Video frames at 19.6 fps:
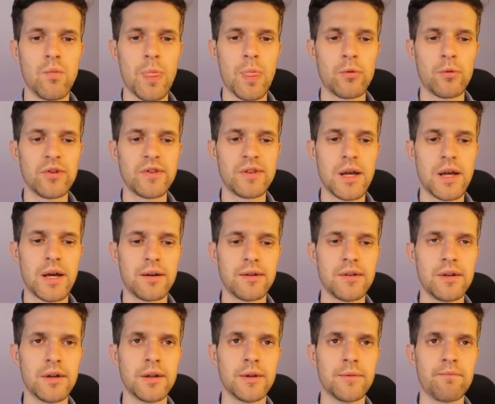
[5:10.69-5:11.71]
Once that is
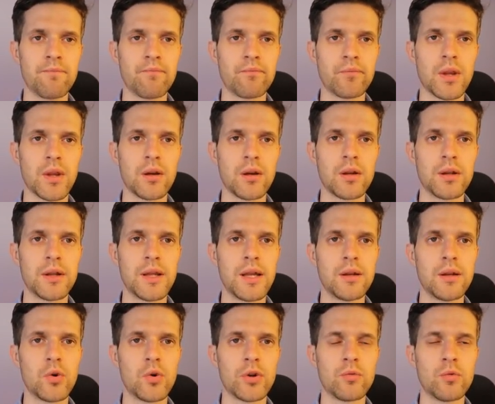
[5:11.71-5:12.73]
done, and
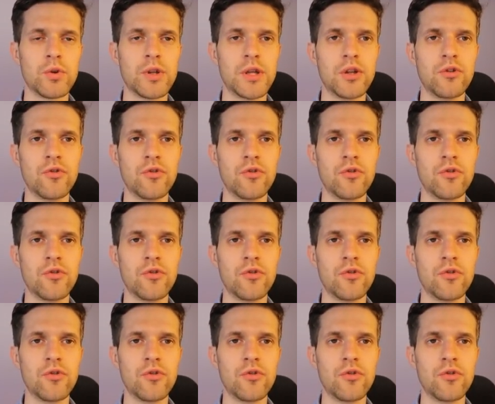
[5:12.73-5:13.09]
then what we need